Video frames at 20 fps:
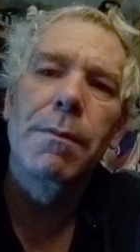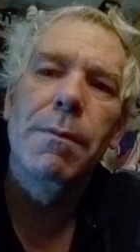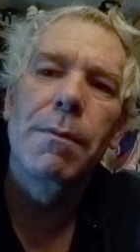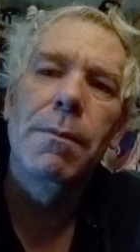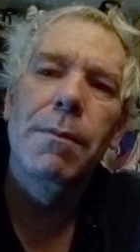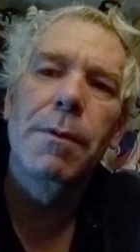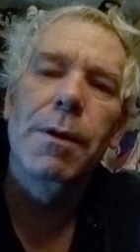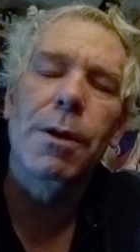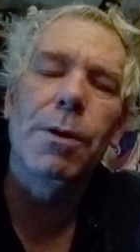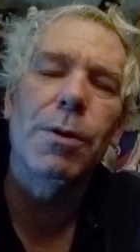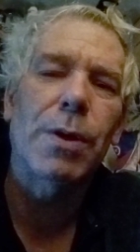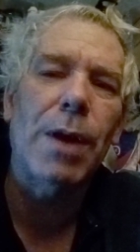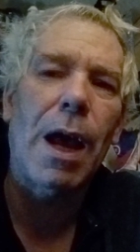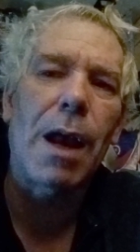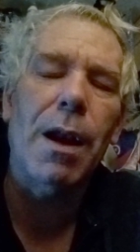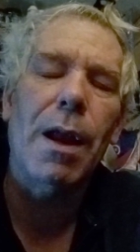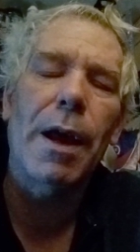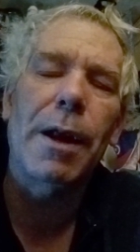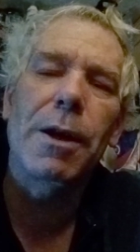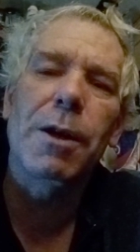Your
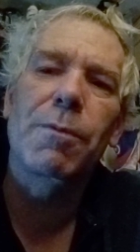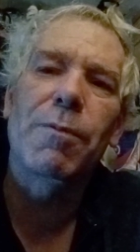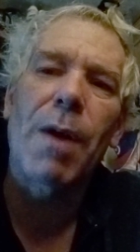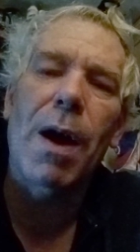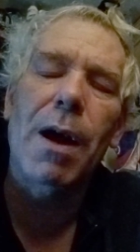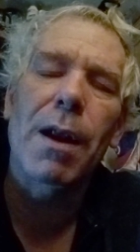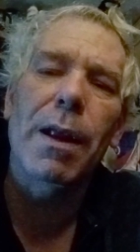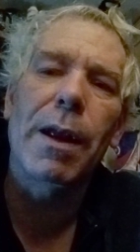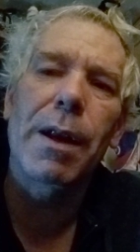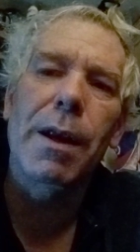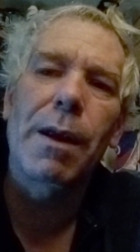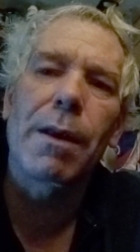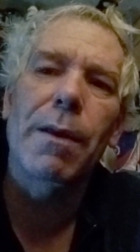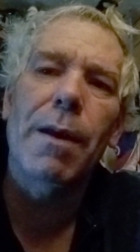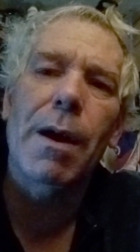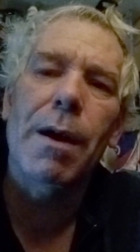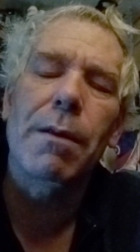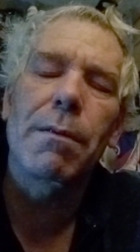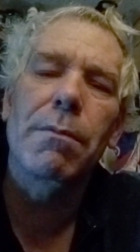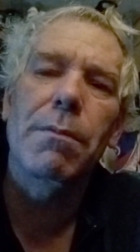satellite is violating
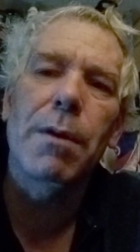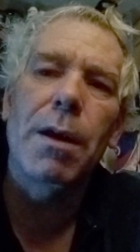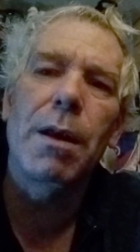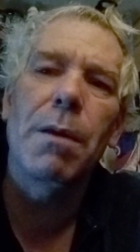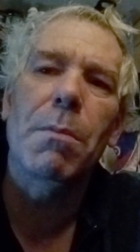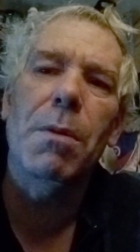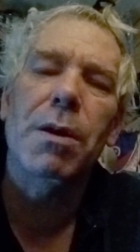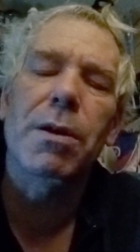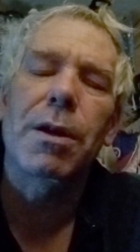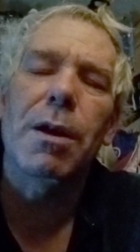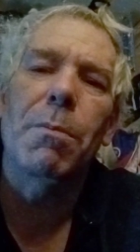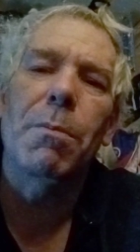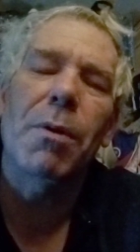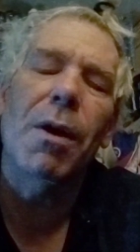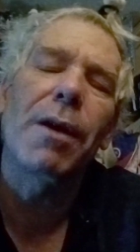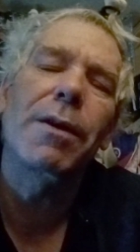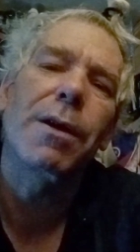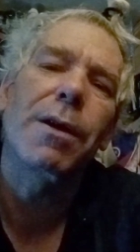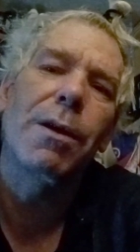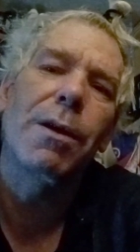that, and you must get
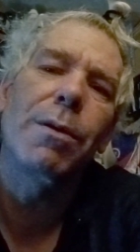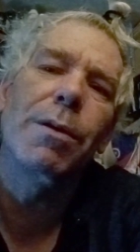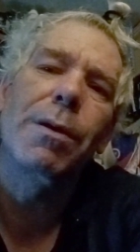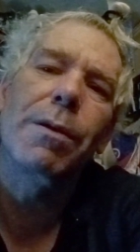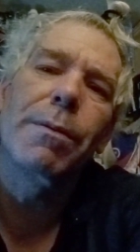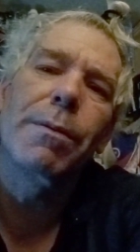prosecuted.